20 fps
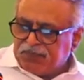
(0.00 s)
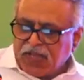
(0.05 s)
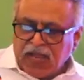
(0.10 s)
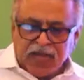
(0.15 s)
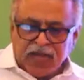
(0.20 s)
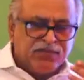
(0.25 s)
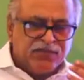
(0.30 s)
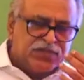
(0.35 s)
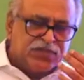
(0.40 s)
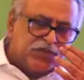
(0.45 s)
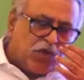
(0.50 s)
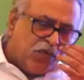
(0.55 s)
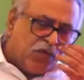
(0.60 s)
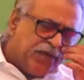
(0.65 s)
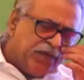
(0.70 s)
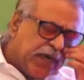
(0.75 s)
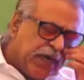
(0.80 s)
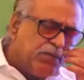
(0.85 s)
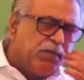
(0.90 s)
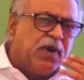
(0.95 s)
and which is
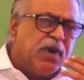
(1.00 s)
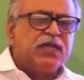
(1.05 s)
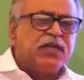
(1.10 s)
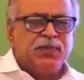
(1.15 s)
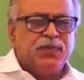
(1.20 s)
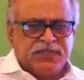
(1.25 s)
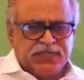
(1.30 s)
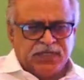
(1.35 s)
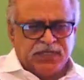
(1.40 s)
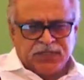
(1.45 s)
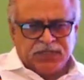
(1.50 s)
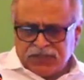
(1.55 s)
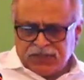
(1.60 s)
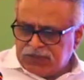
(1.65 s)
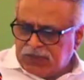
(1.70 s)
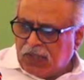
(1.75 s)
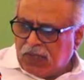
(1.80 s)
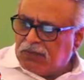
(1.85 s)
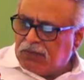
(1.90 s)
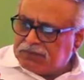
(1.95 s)
offered at multiple
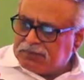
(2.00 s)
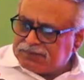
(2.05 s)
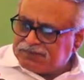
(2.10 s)
centers now.